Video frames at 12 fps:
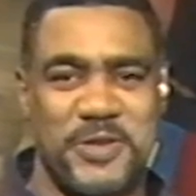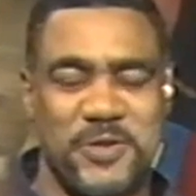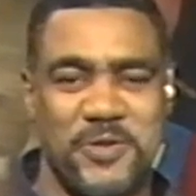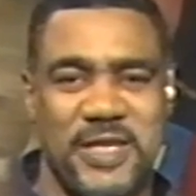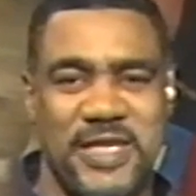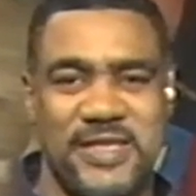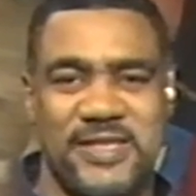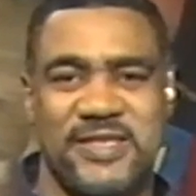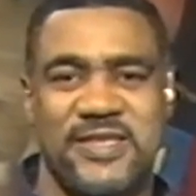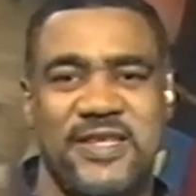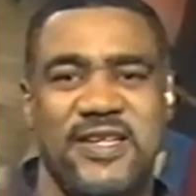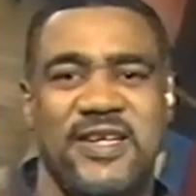
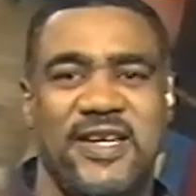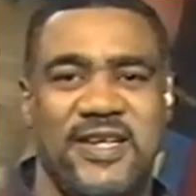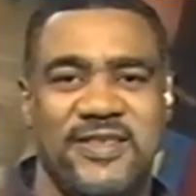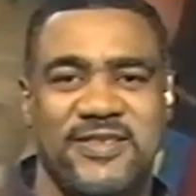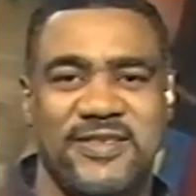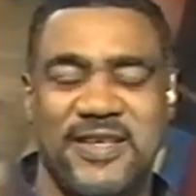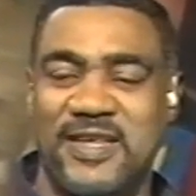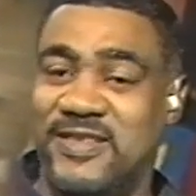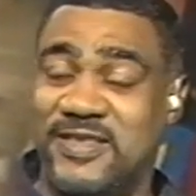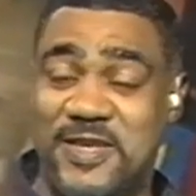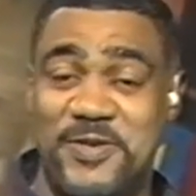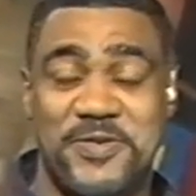Showcase. And tonight,
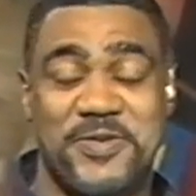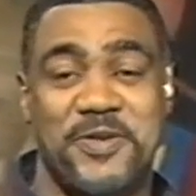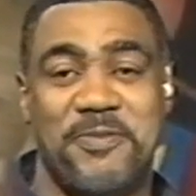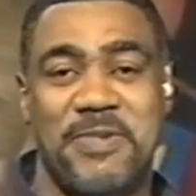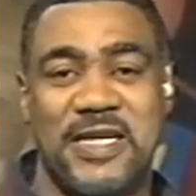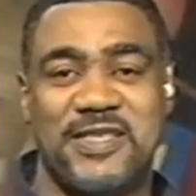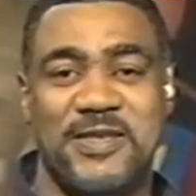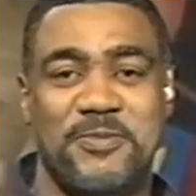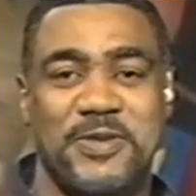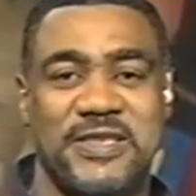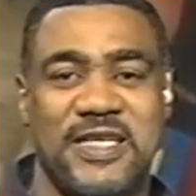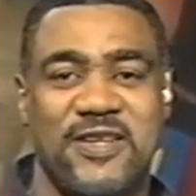here you saw Machel
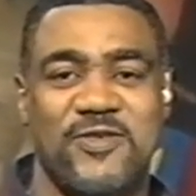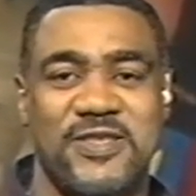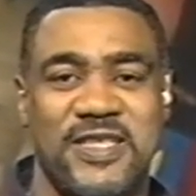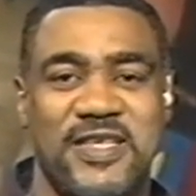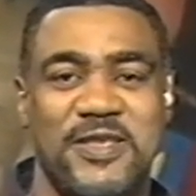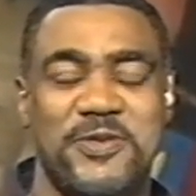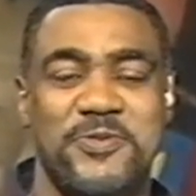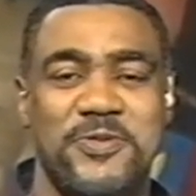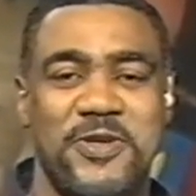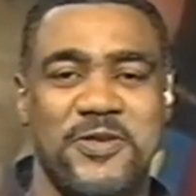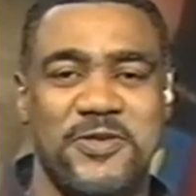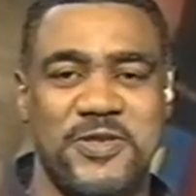Montano singing Too
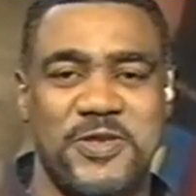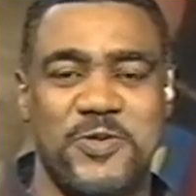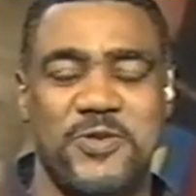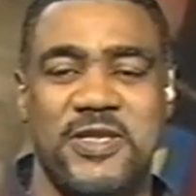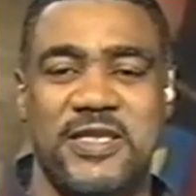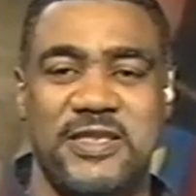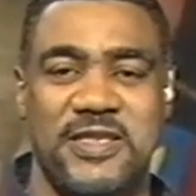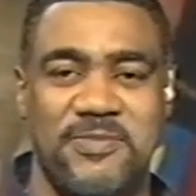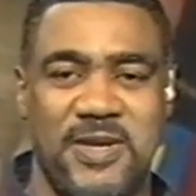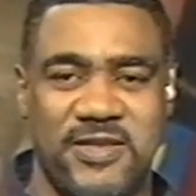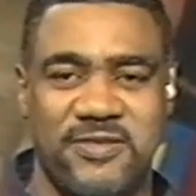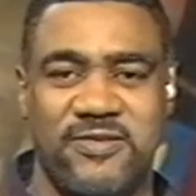Young to Soca, the
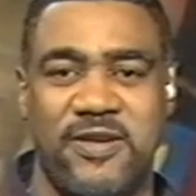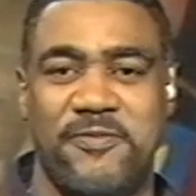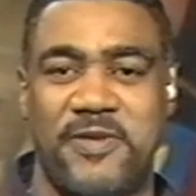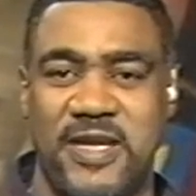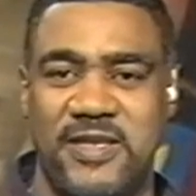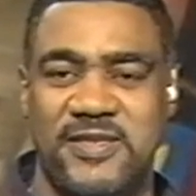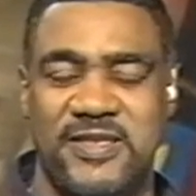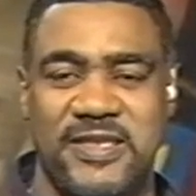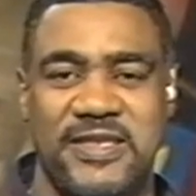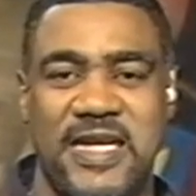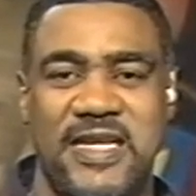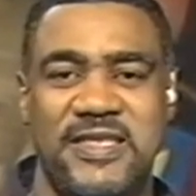Dimash Gras Finals
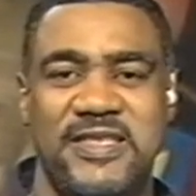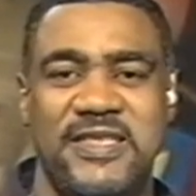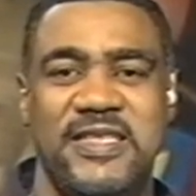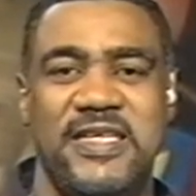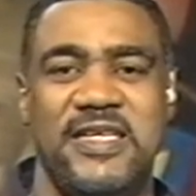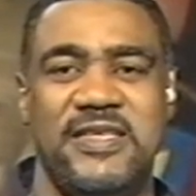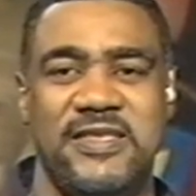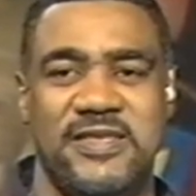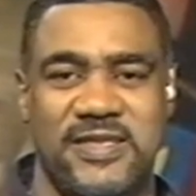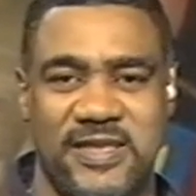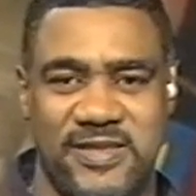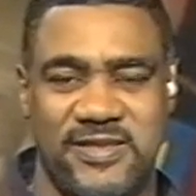in
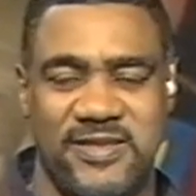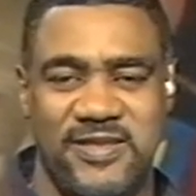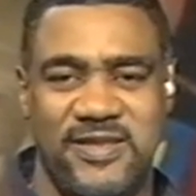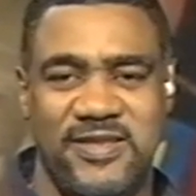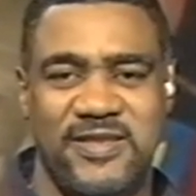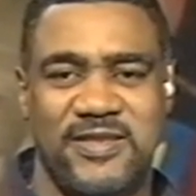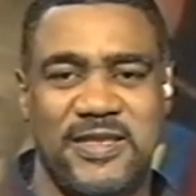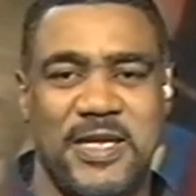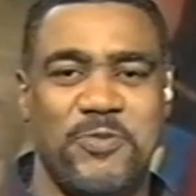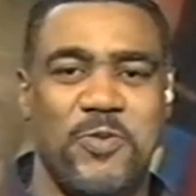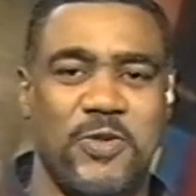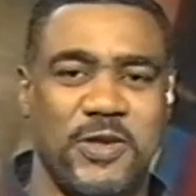1986.
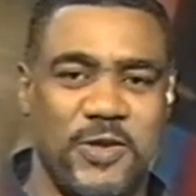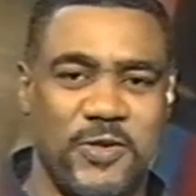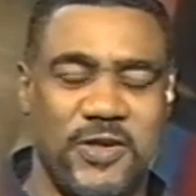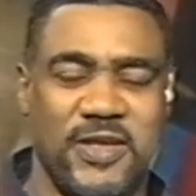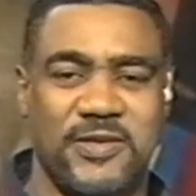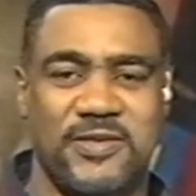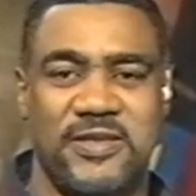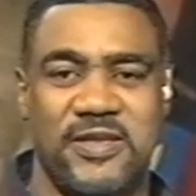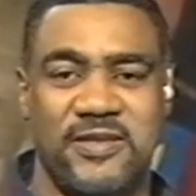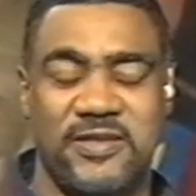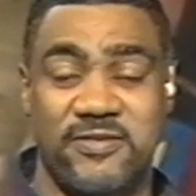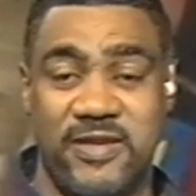Tonight, we want to look at
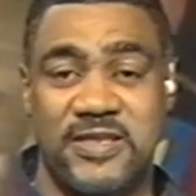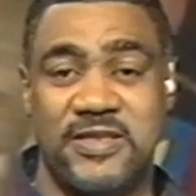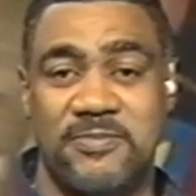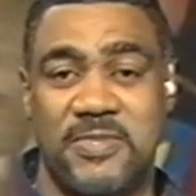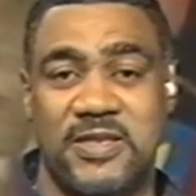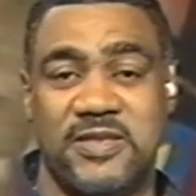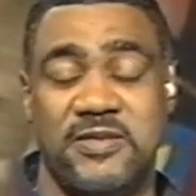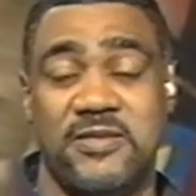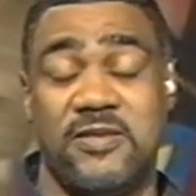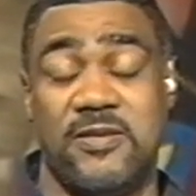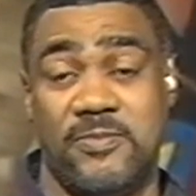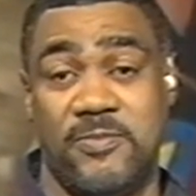the direction
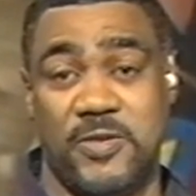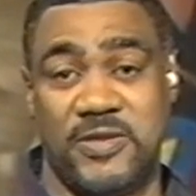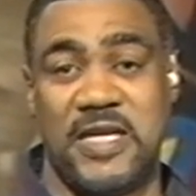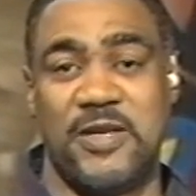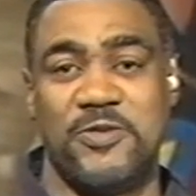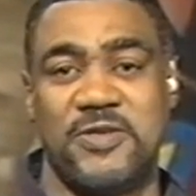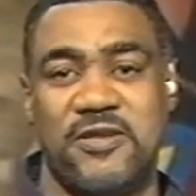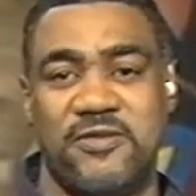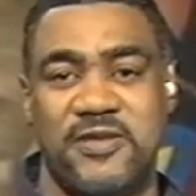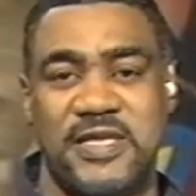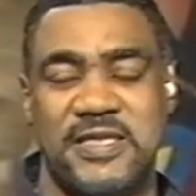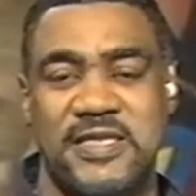Machel Montano's
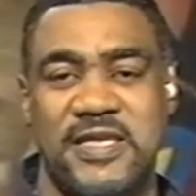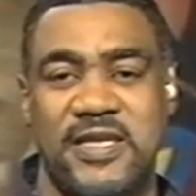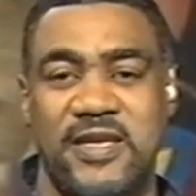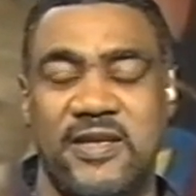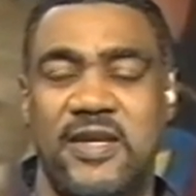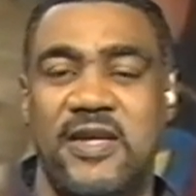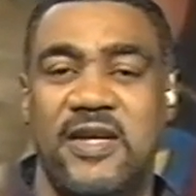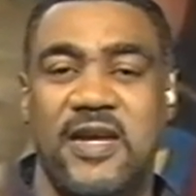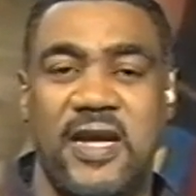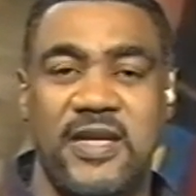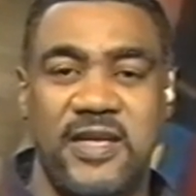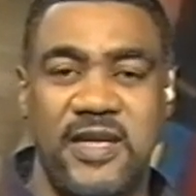career is taken
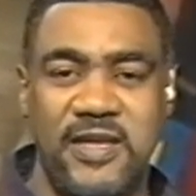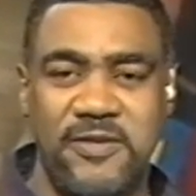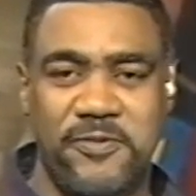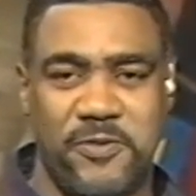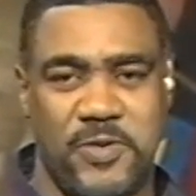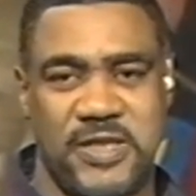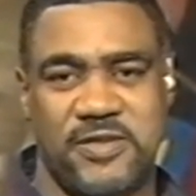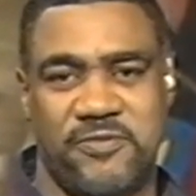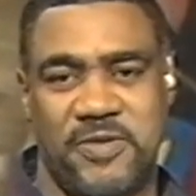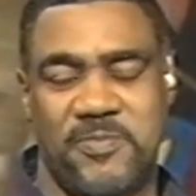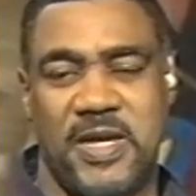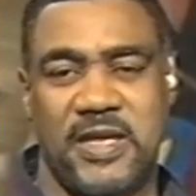and the influence
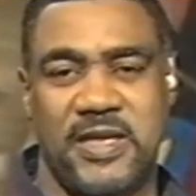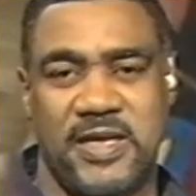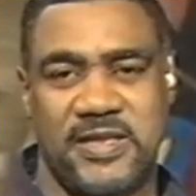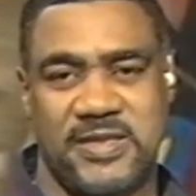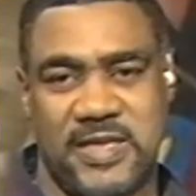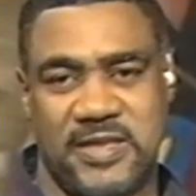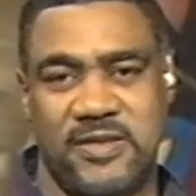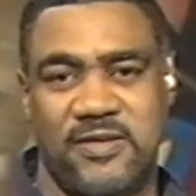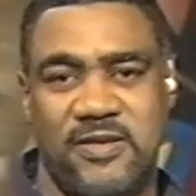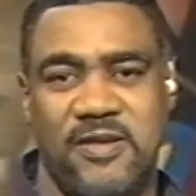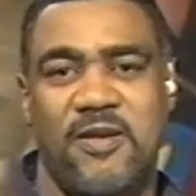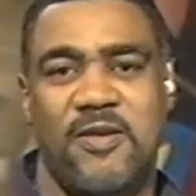of the band XTATIK
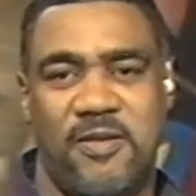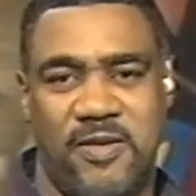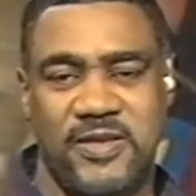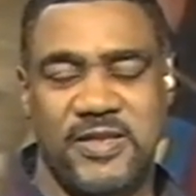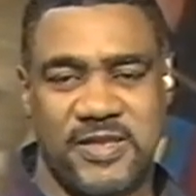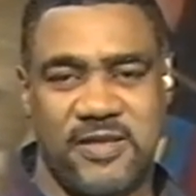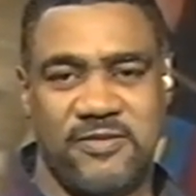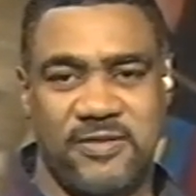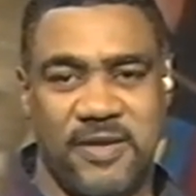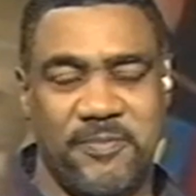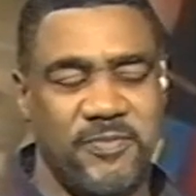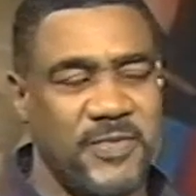on his
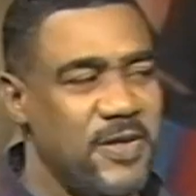career.